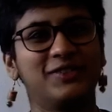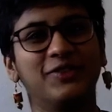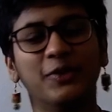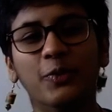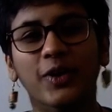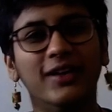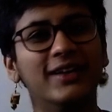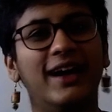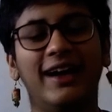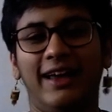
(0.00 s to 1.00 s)
of the world.
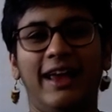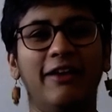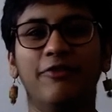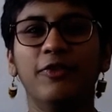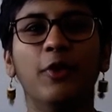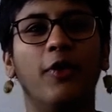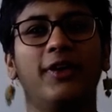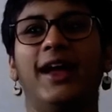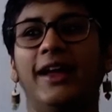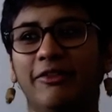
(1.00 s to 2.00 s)
I have not
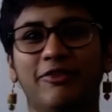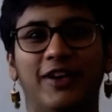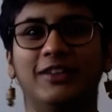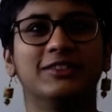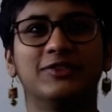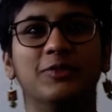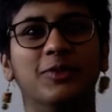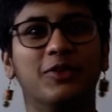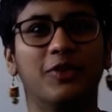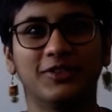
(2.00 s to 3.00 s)
had friends from
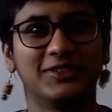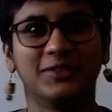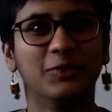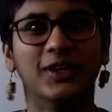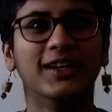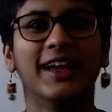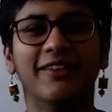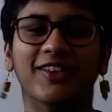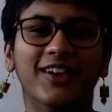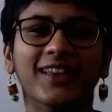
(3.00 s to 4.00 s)
across the world
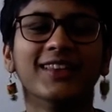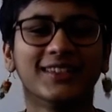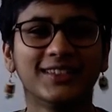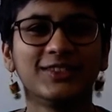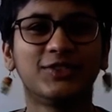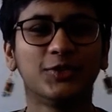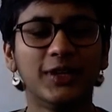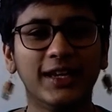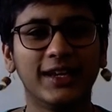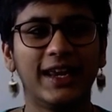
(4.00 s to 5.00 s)
ever, and this is
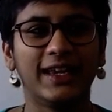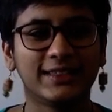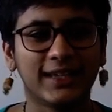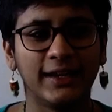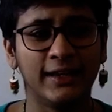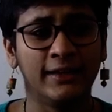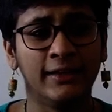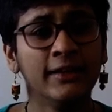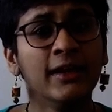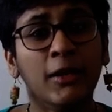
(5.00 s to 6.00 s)
truly an exciting
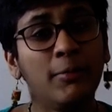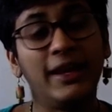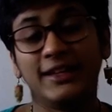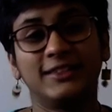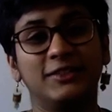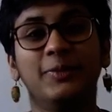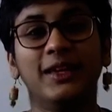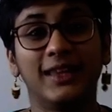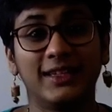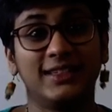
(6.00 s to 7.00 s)
place to be
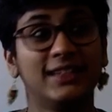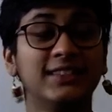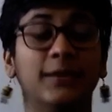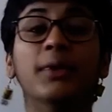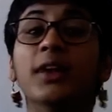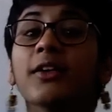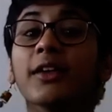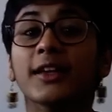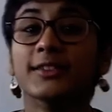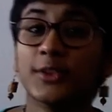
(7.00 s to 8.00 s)
in that sense. I'm
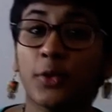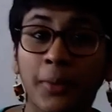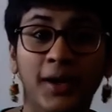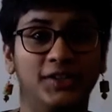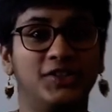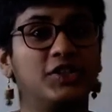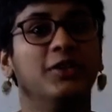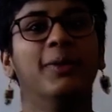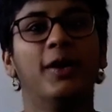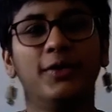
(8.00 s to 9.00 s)
learning so much
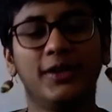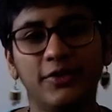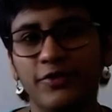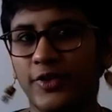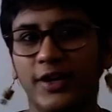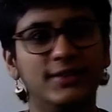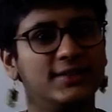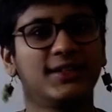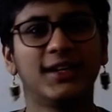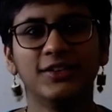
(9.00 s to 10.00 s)
about
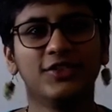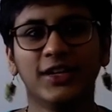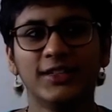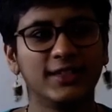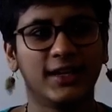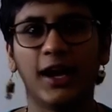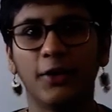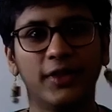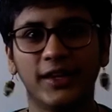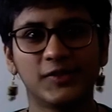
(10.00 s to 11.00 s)
different countries and how
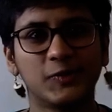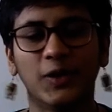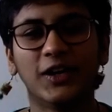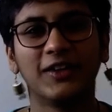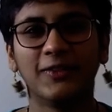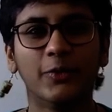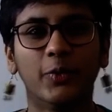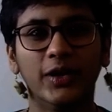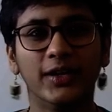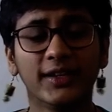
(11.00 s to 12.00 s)
things work in the
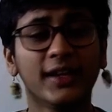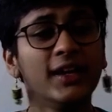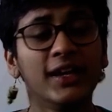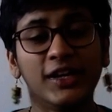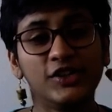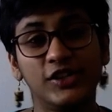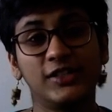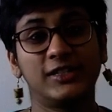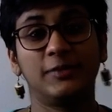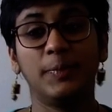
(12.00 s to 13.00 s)
world
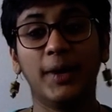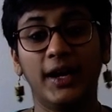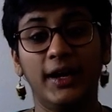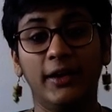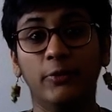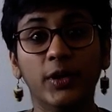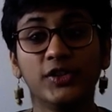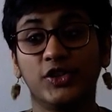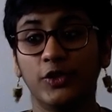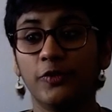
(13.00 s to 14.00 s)
just by
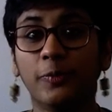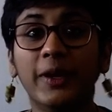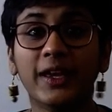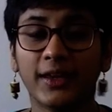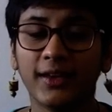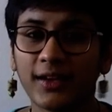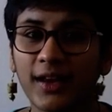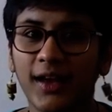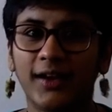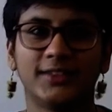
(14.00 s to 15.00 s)
virtue of being in a
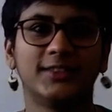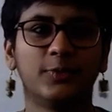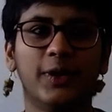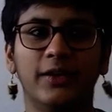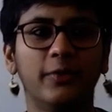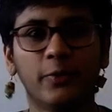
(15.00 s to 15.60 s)
class where.